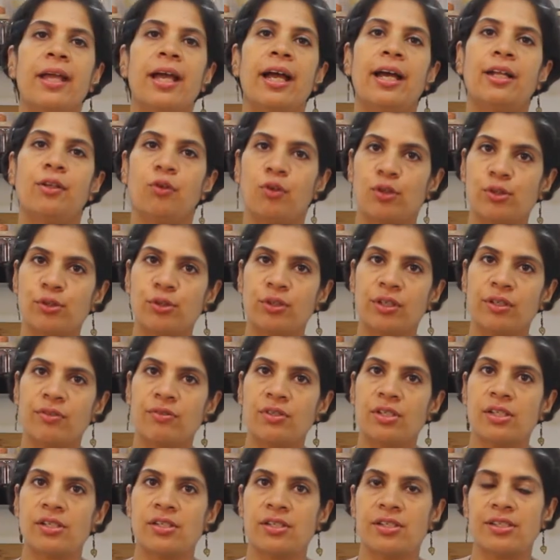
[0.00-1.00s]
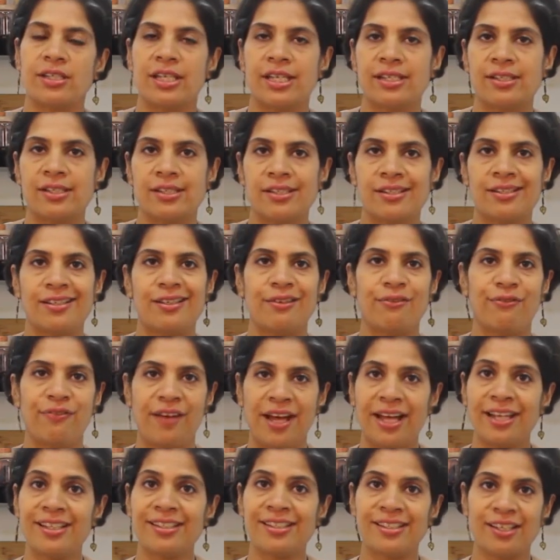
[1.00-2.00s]
and also gives us the necessary
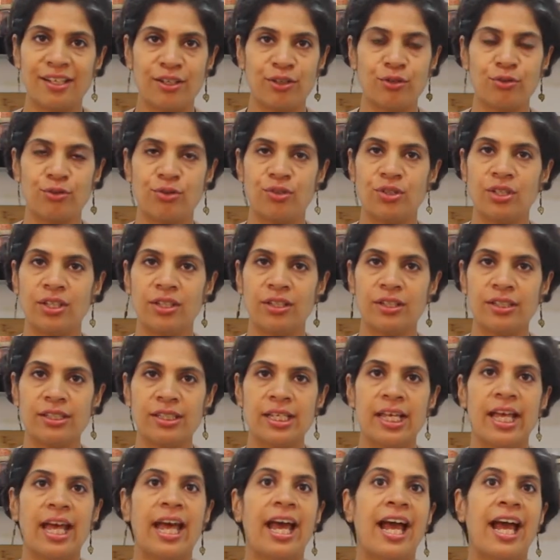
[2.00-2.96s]
fats and nutrients.